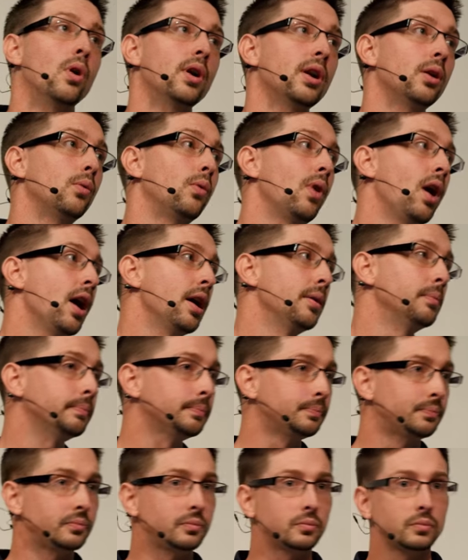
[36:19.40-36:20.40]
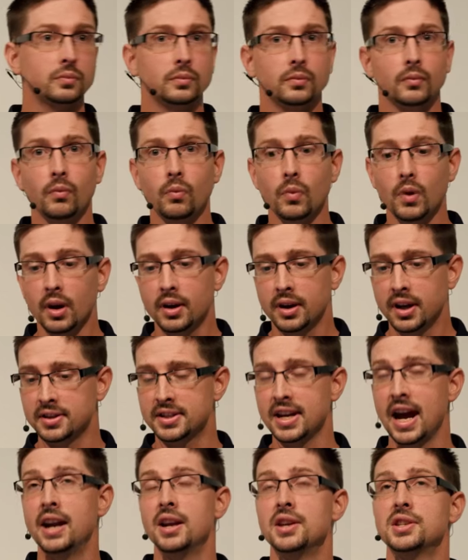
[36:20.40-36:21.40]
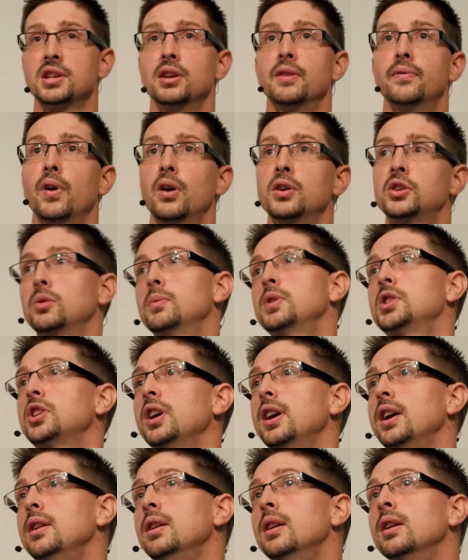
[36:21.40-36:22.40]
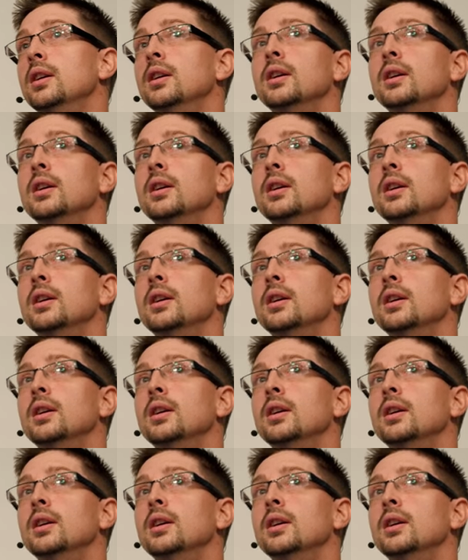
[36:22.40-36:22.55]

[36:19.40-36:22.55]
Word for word: want to run containers in a virtual machine,